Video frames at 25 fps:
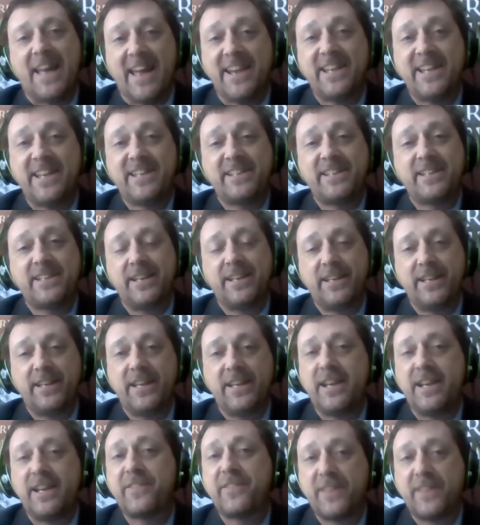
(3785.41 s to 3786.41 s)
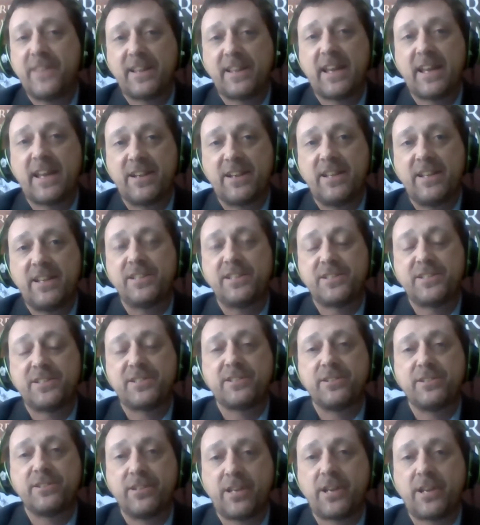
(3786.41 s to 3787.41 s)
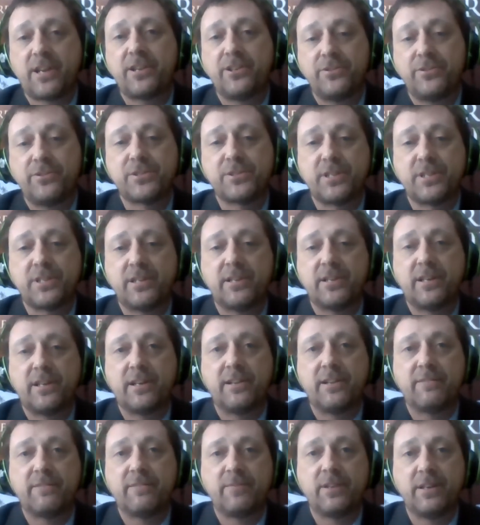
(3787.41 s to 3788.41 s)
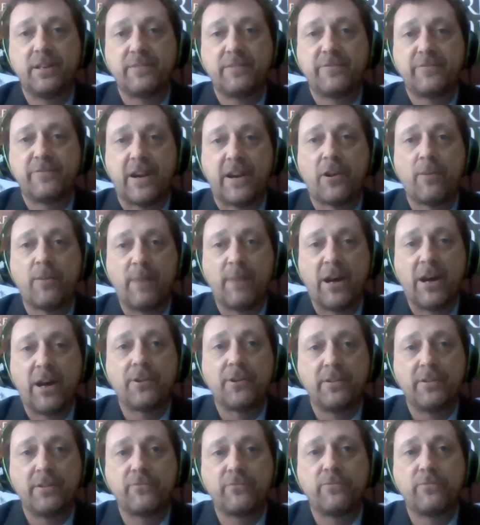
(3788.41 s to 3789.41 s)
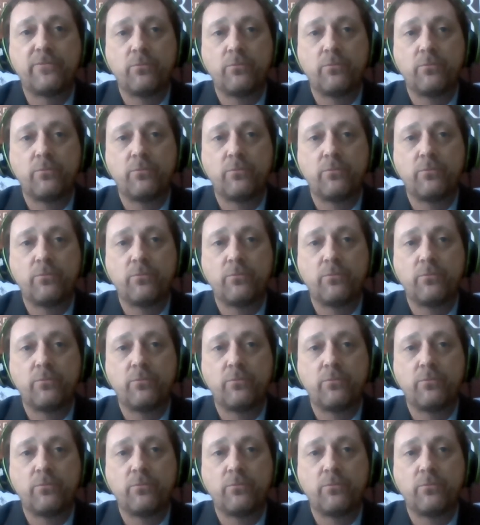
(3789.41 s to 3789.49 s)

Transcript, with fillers: Any anything that is going to use a, a, a, fair amount of